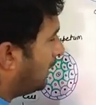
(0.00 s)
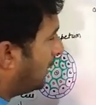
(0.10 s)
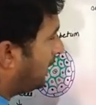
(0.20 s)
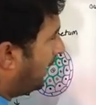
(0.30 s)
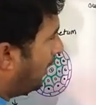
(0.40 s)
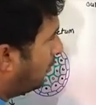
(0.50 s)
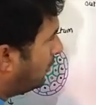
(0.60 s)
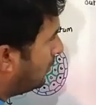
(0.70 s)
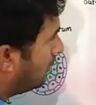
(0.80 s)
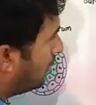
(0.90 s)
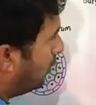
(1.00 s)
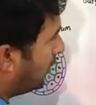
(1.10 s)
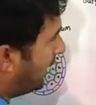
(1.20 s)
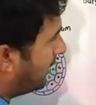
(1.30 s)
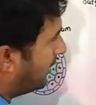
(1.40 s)
Now look
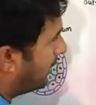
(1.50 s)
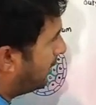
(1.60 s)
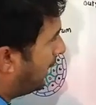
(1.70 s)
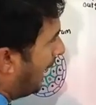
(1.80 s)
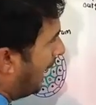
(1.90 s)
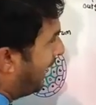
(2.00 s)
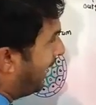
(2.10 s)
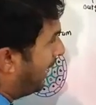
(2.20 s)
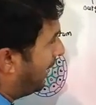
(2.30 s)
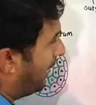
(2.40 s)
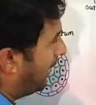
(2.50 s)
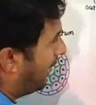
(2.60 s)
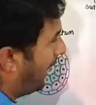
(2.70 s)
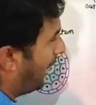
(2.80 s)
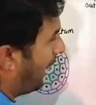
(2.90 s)
at here,
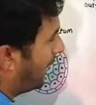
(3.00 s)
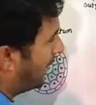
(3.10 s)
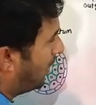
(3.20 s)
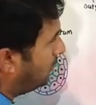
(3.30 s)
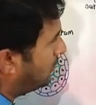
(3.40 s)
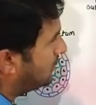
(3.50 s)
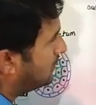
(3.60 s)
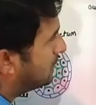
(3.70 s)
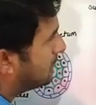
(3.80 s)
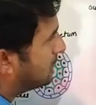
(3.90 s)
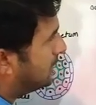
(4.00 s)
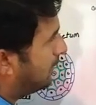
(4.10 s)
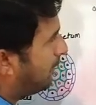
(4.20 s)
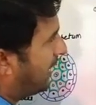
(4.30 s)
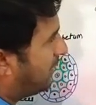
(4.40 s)
around the
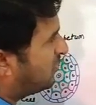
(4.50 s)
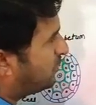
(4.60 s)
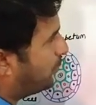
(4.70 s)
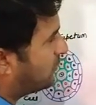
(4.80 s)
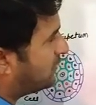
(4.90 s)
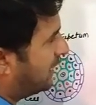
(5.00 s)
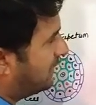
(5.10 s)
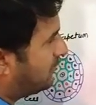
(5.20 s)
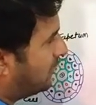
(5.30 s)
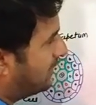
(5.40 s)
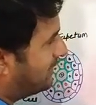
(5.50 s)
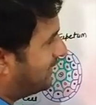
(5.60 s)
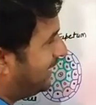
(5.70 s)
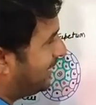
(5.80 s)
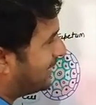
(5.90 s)
microspore cells you can
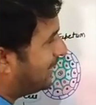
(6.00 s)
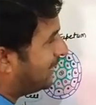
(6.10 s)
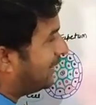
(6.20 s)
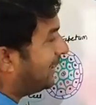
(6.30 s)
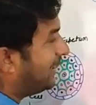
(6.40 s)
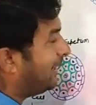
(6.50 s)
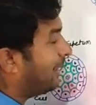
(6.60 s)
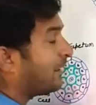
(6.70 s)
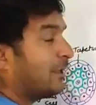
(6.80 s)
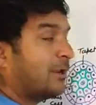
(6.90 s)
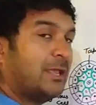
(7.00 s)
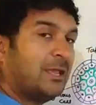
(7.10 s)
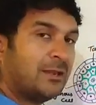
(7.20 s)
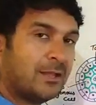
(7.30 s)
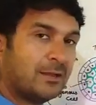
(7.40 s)
see the green color
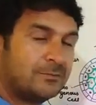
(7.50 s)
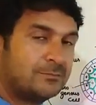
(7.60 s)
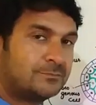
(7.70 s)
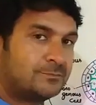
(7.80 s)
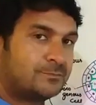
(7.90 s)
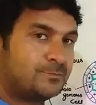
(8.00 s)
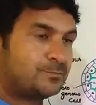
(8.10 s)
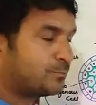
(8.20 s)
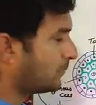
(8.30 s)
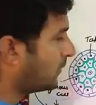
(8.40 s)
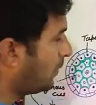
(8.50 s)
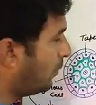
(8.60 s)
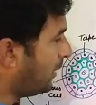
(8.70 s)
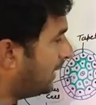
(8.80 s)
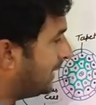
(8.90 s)
area.
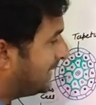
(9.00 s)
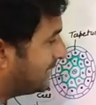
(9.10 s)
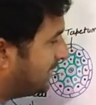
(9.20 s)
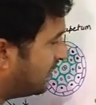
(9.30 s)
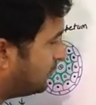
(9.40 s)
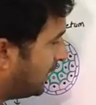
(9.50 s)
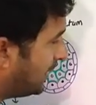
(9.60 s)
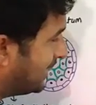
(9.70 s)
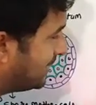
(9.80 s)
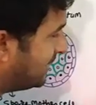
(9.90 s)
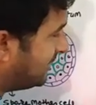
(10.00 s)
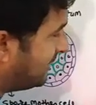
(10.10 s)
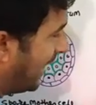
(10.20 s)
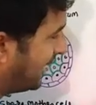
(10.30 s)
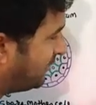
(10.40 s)
Okay, this is what? This
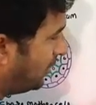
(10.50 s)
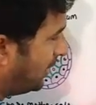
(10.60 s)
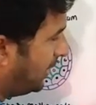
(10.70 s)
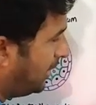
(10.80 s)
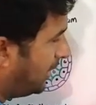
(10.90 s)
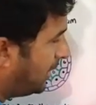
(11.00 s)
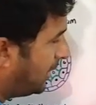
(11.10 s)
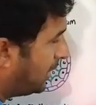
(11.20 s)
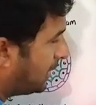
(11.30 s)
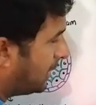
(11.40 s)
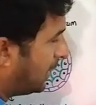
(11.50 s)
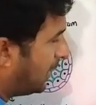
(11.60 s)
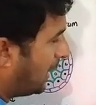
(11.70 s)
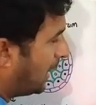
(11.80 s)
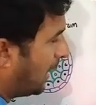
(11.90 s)
is actually the
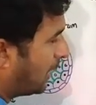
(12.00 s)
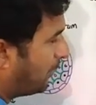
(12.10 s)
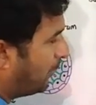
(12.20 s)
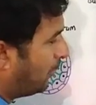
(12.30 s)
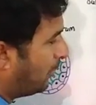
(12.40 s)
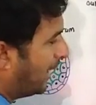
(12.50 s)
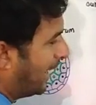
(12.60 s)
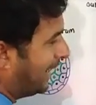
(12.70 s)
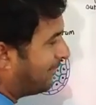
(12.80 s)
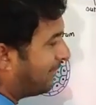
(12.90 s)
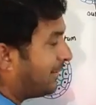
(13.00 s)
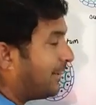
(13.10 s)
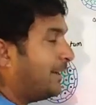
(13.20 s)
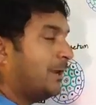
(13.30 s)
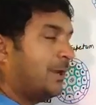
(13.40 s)

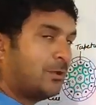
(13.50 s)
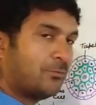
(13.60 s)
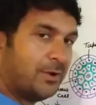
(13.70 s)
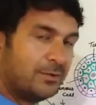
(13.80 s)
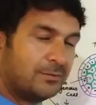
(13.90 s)
carbohydrated liquid.